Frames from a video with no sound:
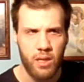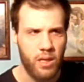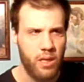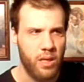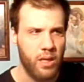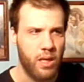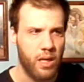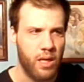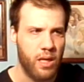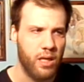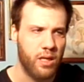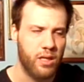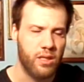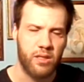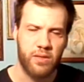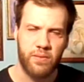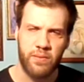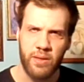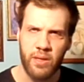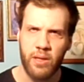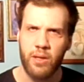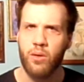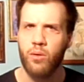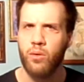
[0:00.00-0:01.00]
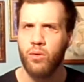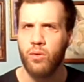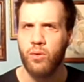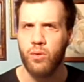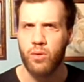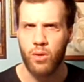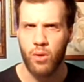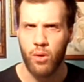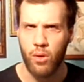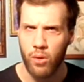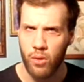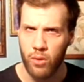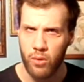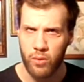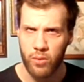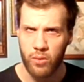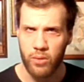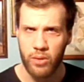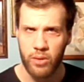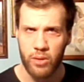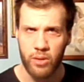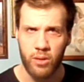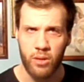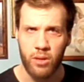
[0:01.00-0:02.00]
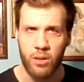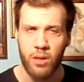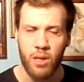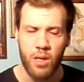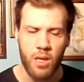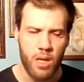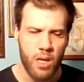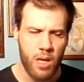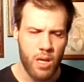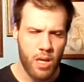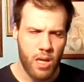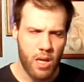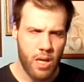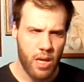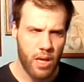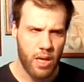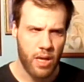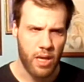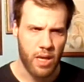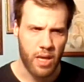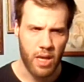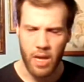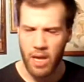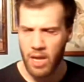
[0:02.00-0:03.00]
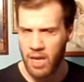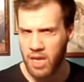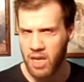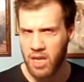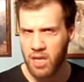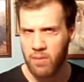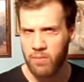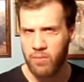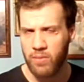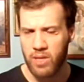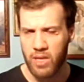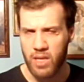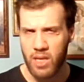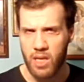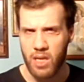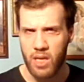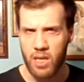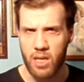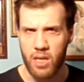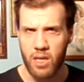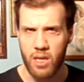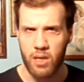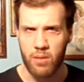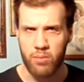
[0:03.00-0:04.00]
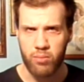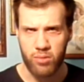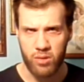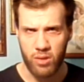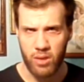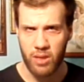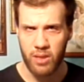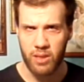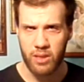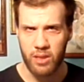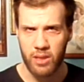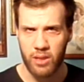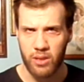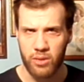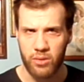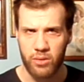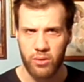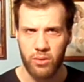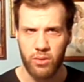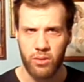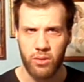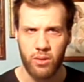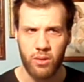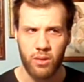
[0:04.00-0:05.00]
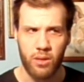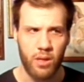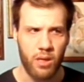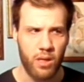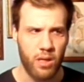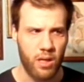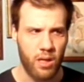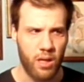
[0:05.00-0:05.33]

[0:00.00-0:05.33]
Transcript: It has very old oil, a AMD processor,